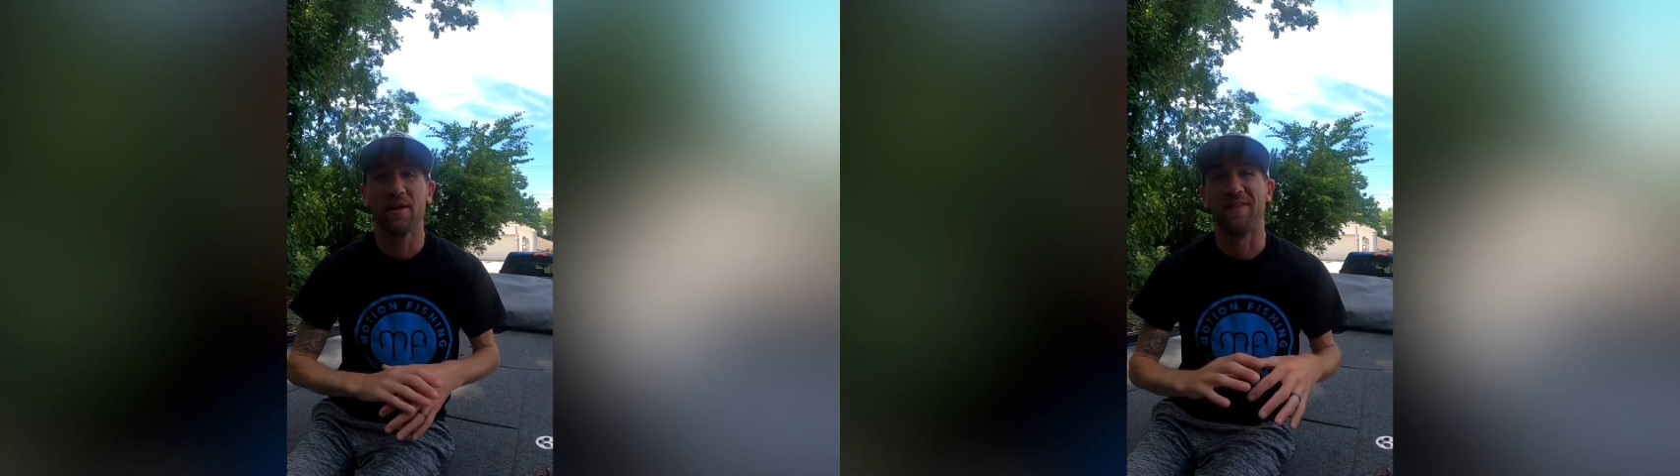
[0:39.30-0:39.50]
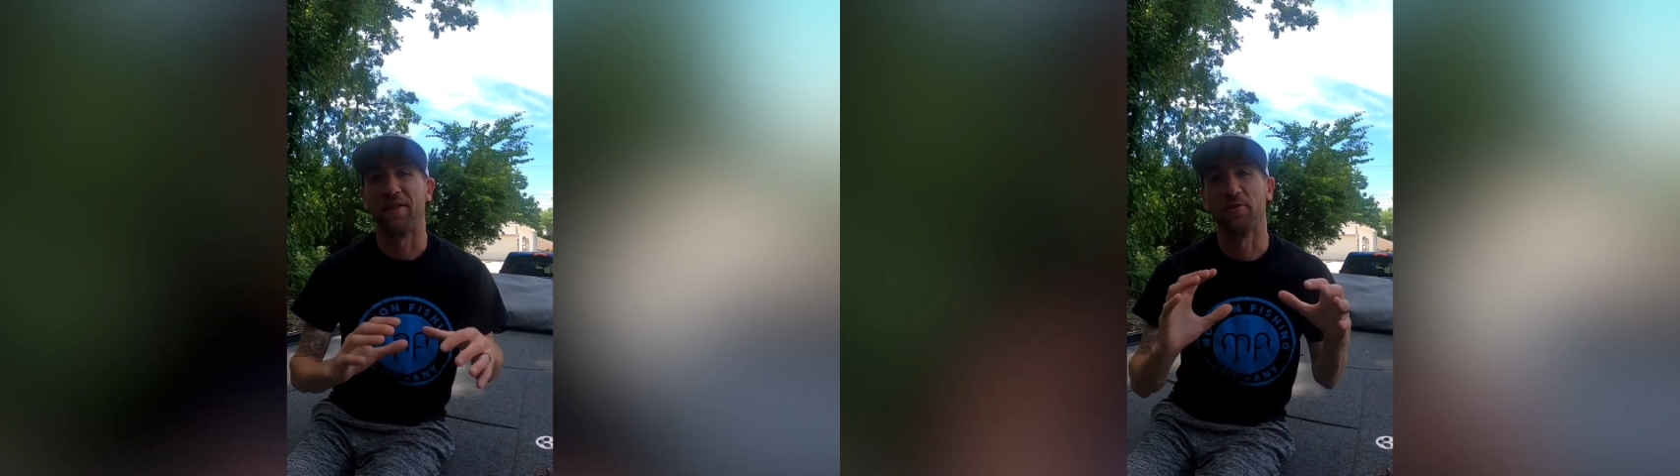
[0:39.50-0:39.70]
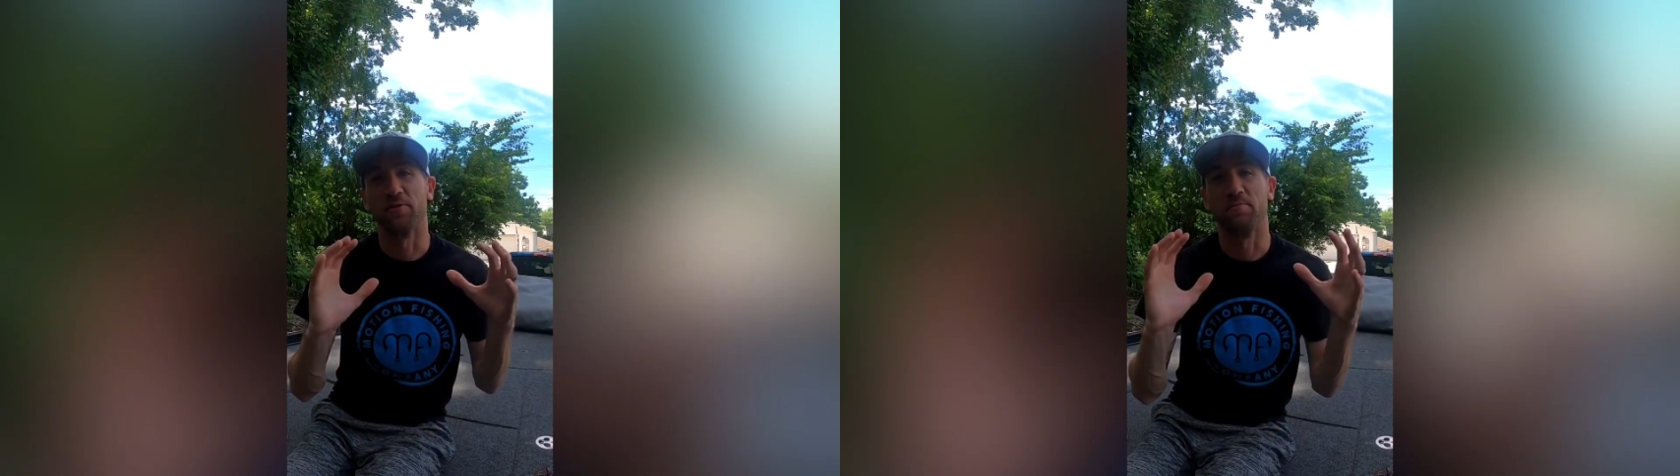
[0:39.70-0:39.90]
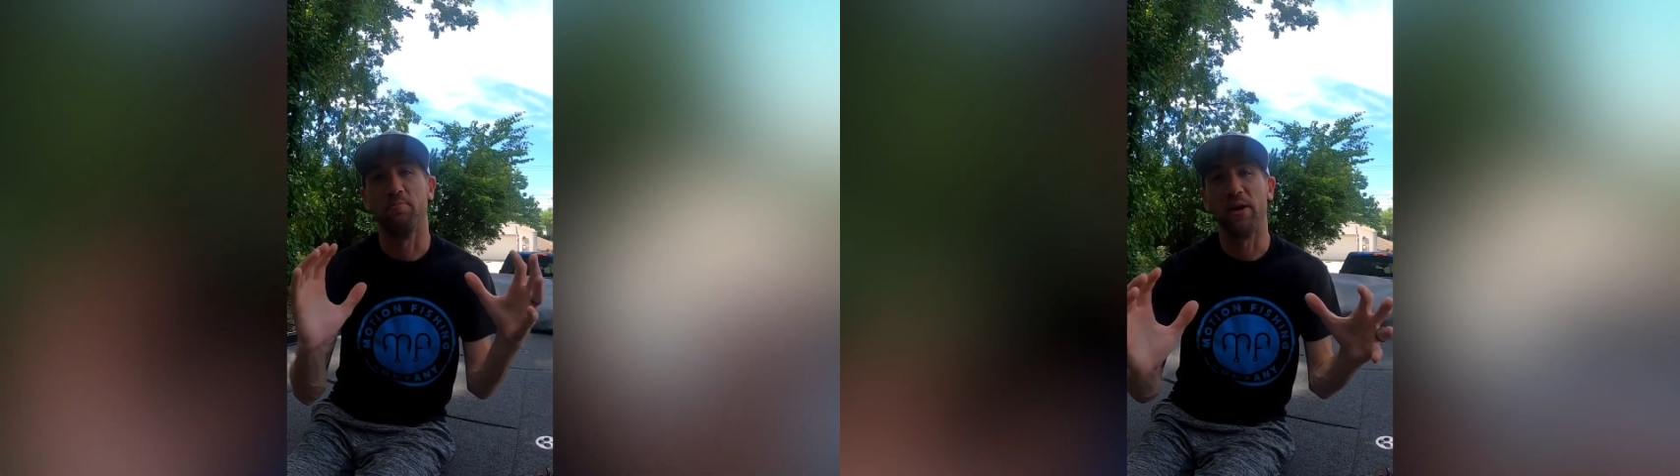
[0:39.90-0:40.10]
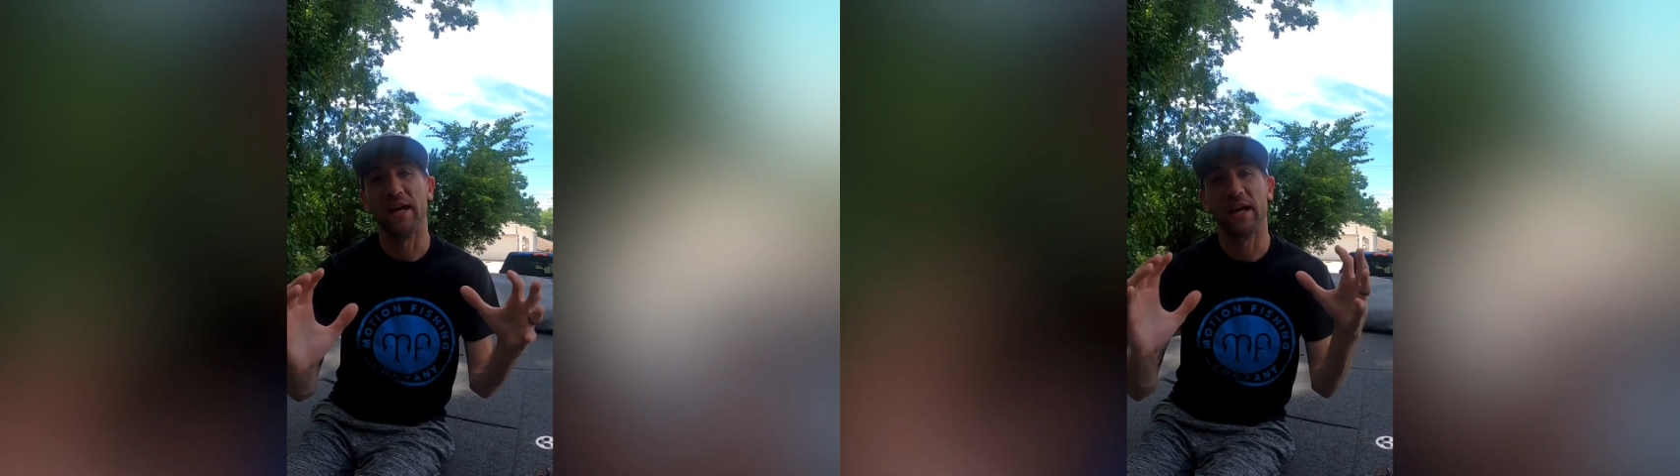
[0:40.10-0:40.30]
that those
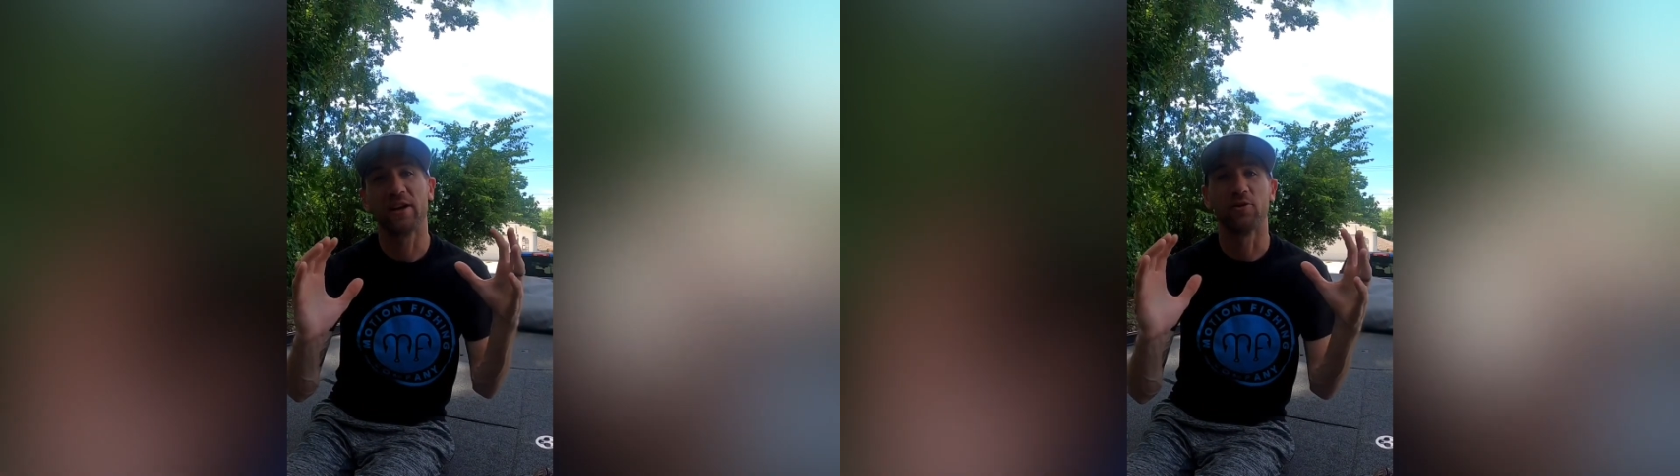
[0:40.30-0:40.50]
big,